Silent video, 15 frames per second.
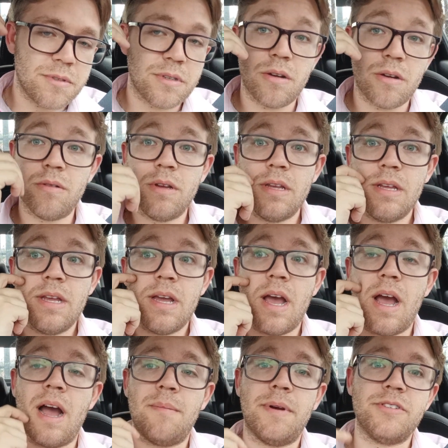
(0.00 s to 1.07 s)
So
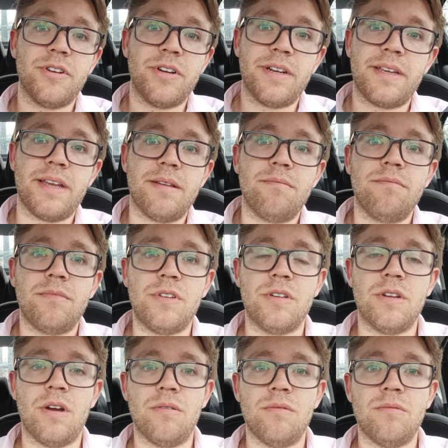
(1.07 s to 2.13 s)
um, I tried to get, you
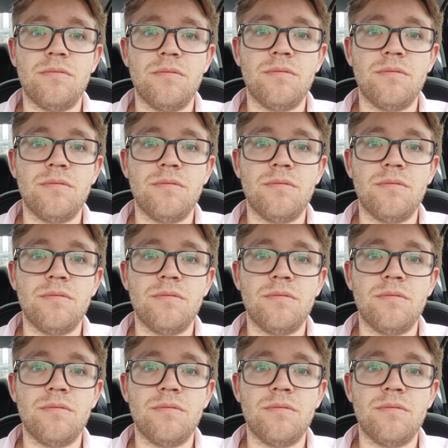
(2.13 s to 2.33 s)
know,